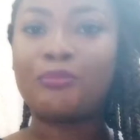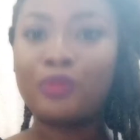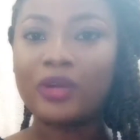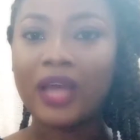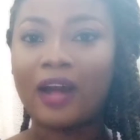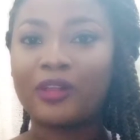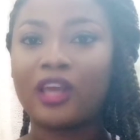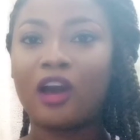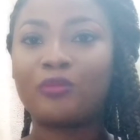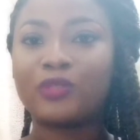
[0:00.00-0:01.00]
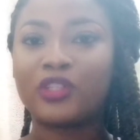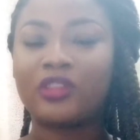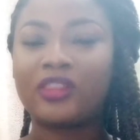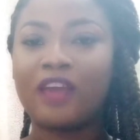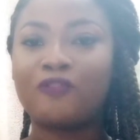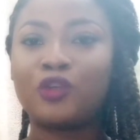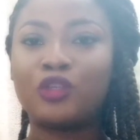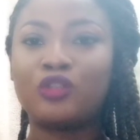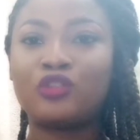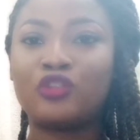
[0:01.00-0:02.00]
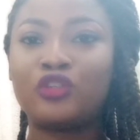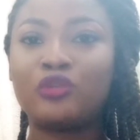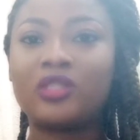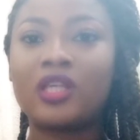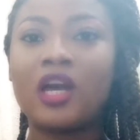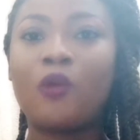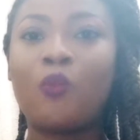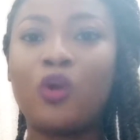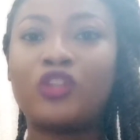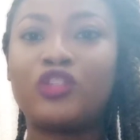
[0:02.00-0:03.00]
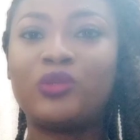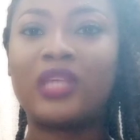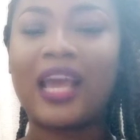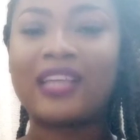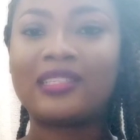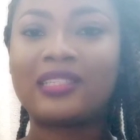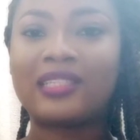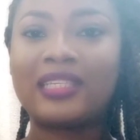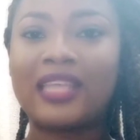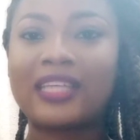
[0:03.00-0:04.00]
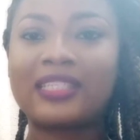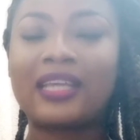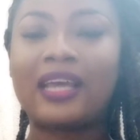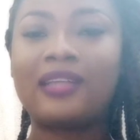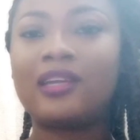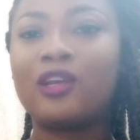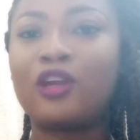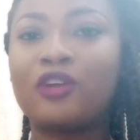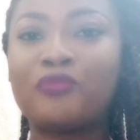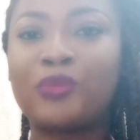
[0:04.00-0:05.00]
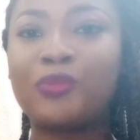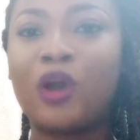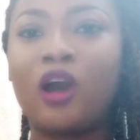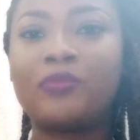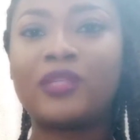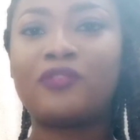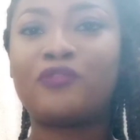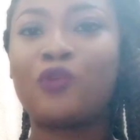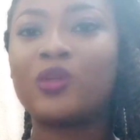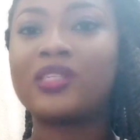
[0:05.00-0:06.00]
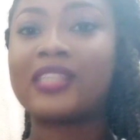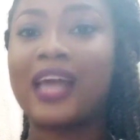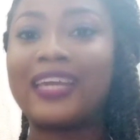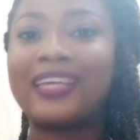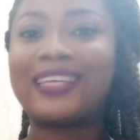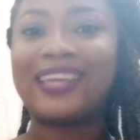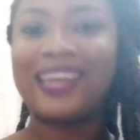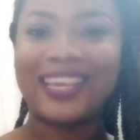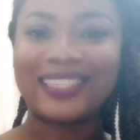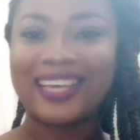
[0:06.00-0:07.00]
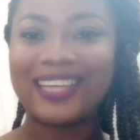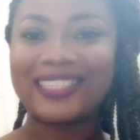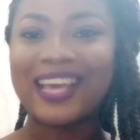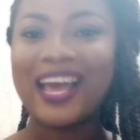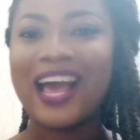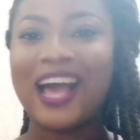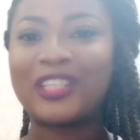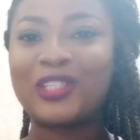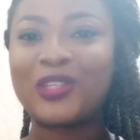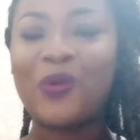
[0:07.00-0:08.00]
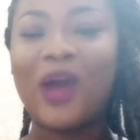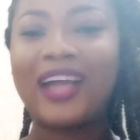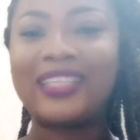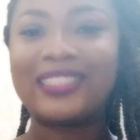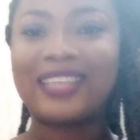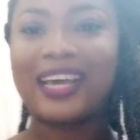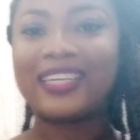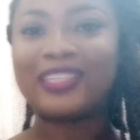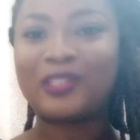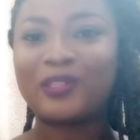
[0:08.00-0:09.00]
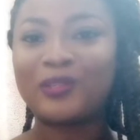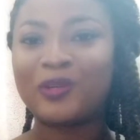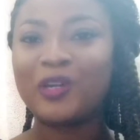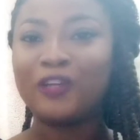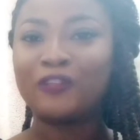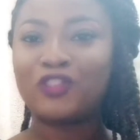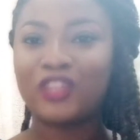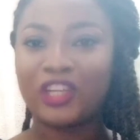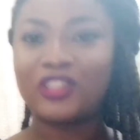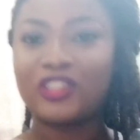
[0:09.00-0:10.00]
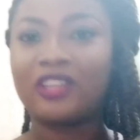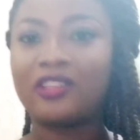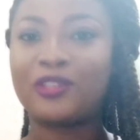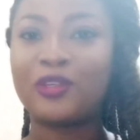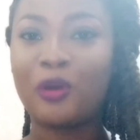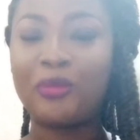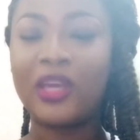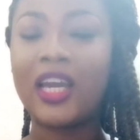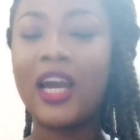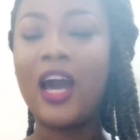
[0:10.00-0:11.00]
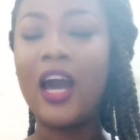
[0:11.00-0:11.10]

put out the option there for you to choose what you'd like to see next. And a lot of people opted for silent letters, and so I decided to change the topic.